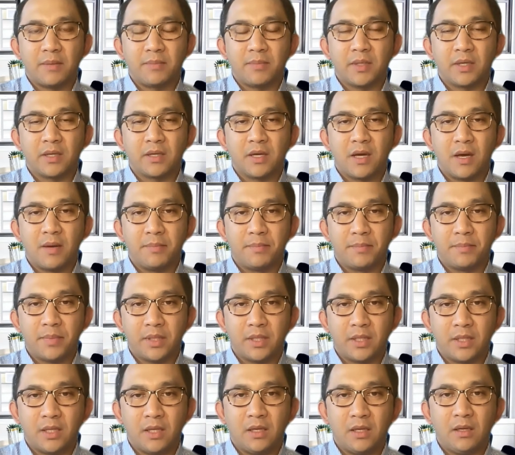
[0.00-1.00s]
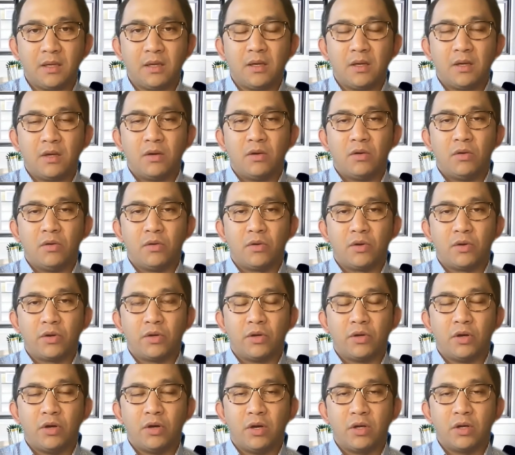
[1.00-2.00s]
up the company
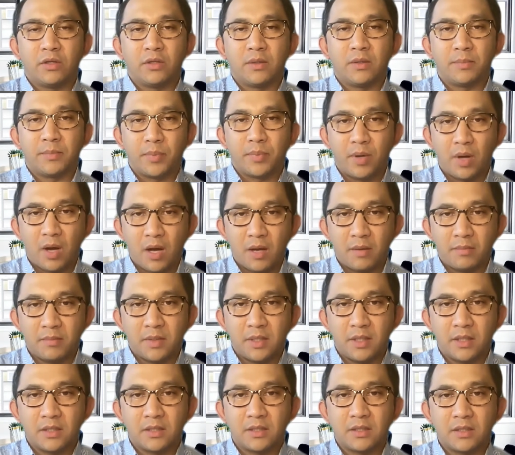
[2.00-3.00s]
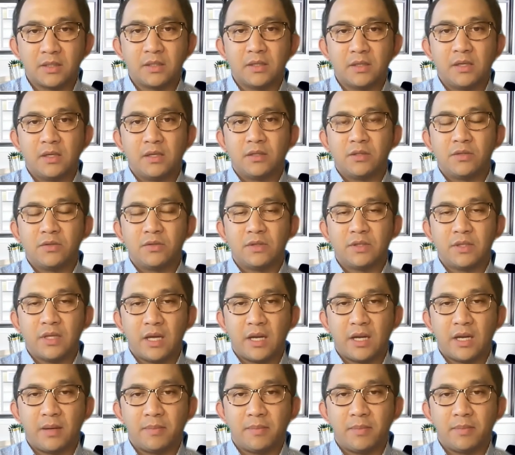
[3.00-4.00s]
or on the promise to
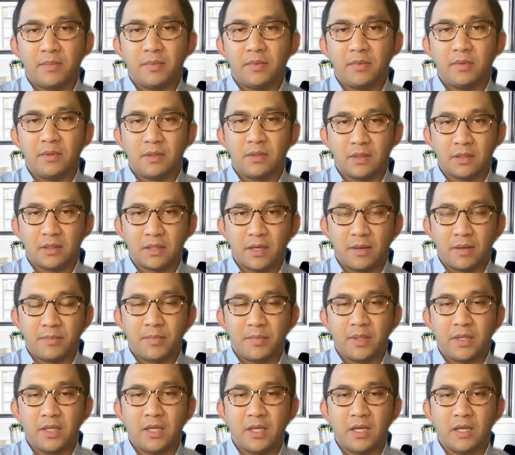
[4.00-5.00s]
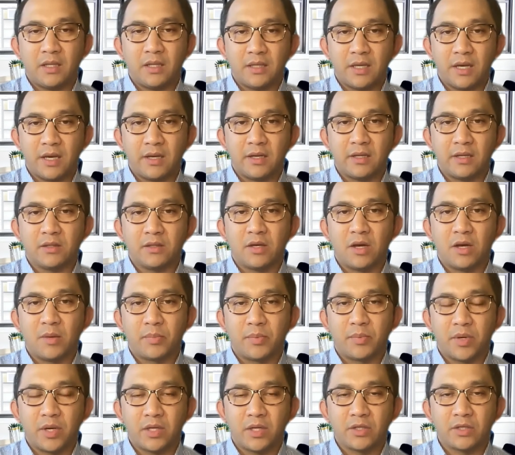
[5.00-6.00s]
set up a company and get it
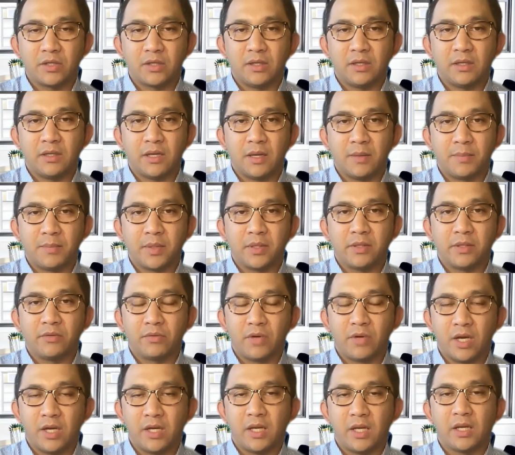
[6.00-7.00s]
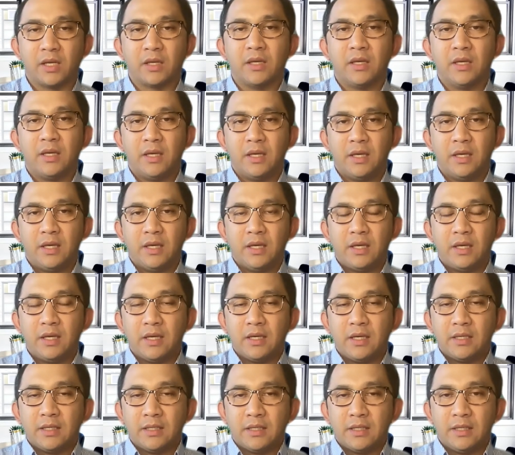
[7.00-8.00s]
operational and up and running.
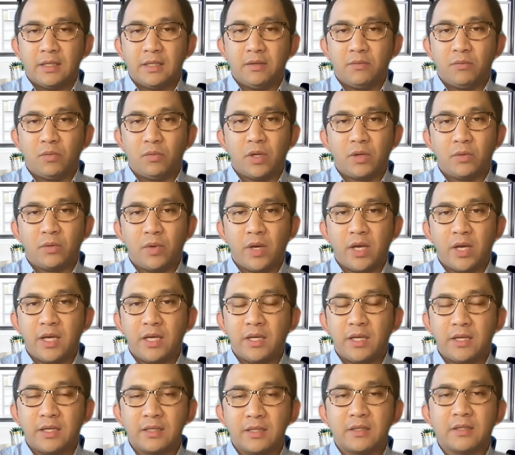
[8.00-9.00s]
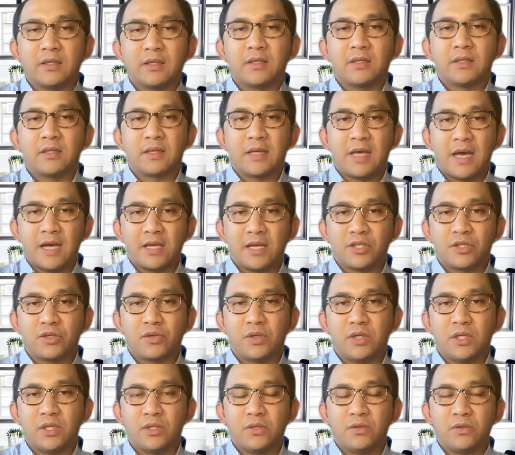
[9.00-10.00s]
In one way, it is a
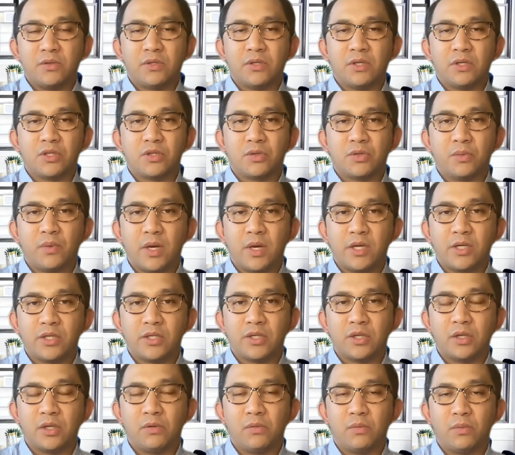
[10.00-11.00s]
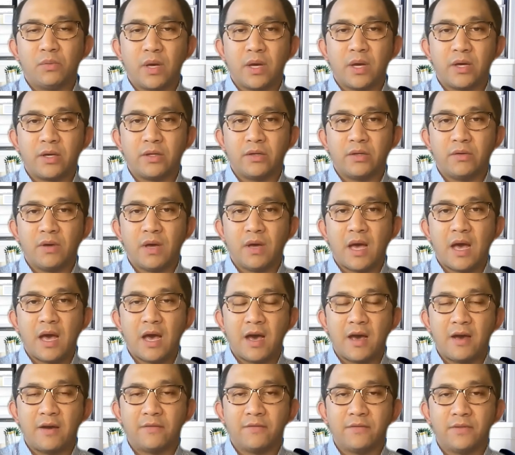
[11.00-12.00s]
catch-22 situation where you
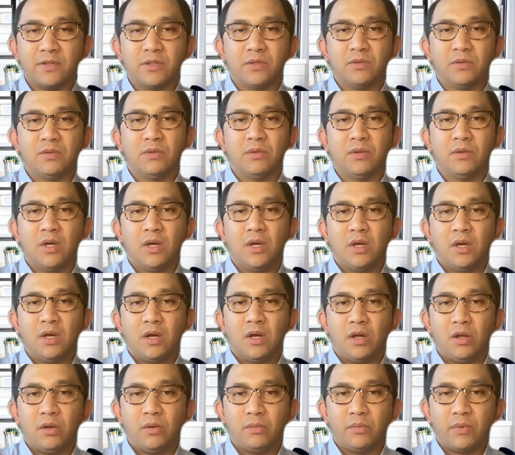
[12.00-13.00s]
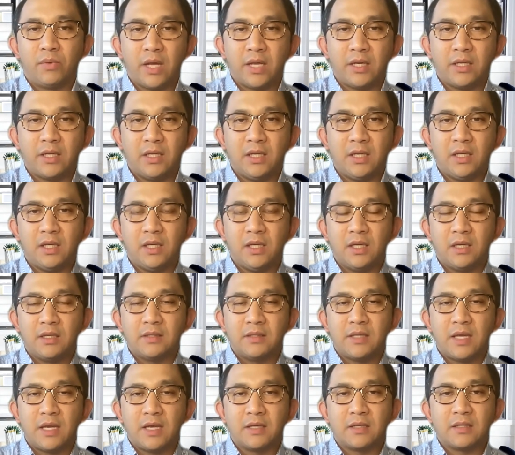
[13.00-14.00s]
have to already
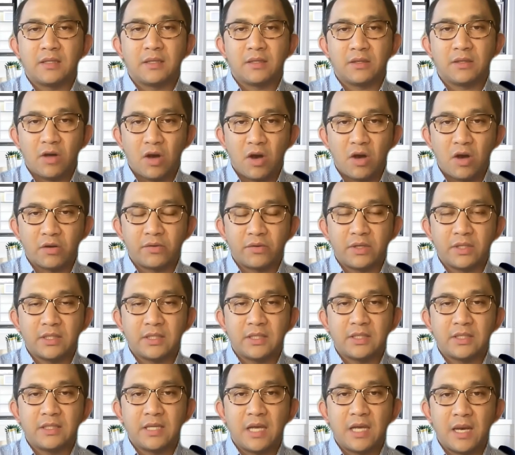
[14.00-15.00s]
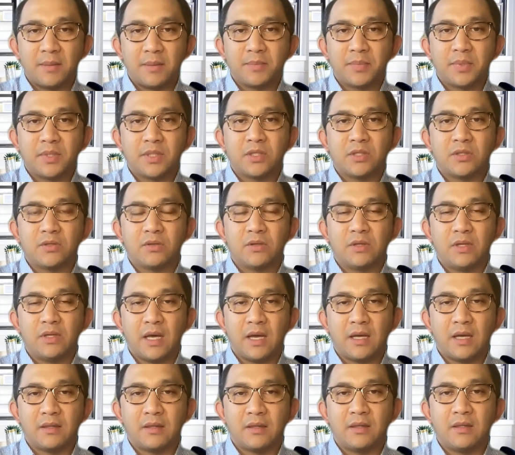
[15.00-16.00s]
take concrete steps to
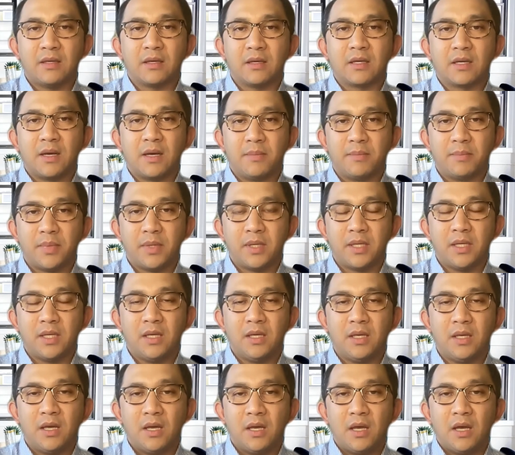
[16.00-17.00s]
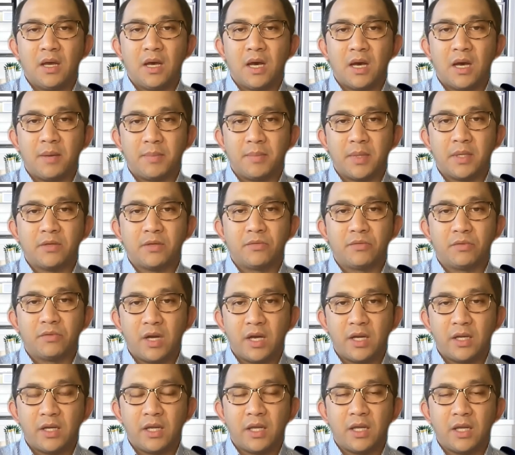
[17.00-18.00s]
get the company up and
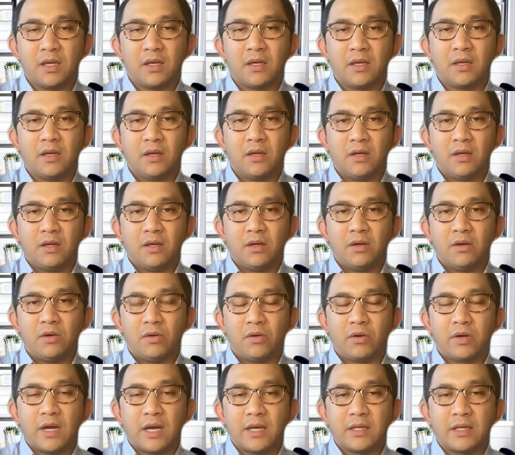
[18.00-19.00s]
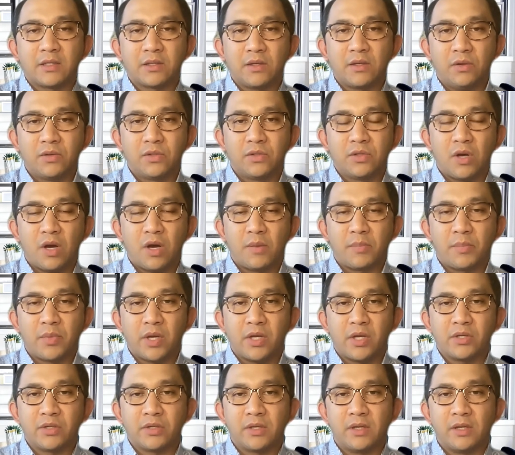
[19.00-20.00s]
running or as close to
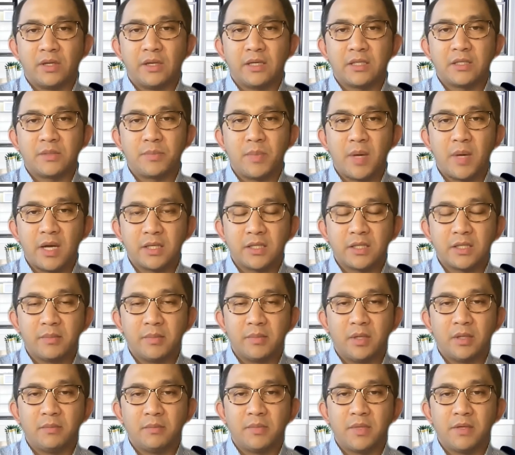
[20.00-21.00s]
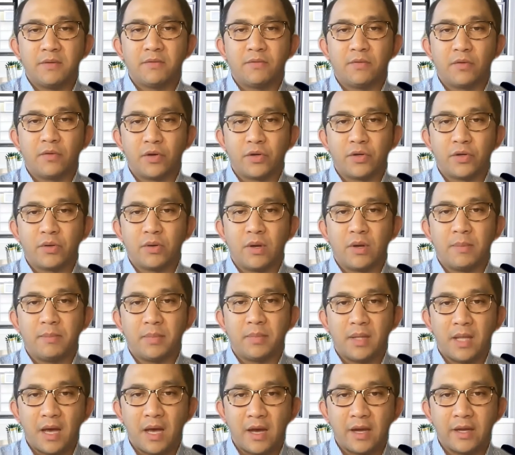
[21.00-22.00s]
operational as possible before you
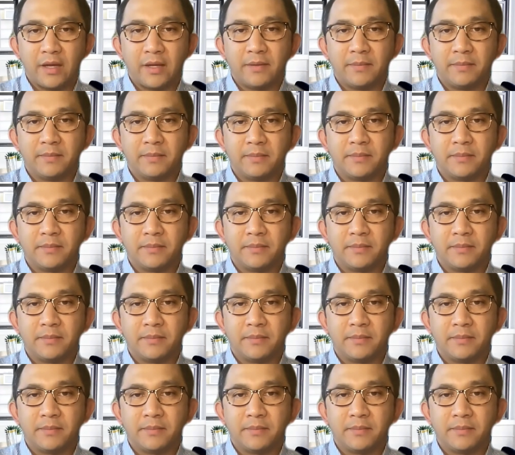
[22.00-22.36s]
apply.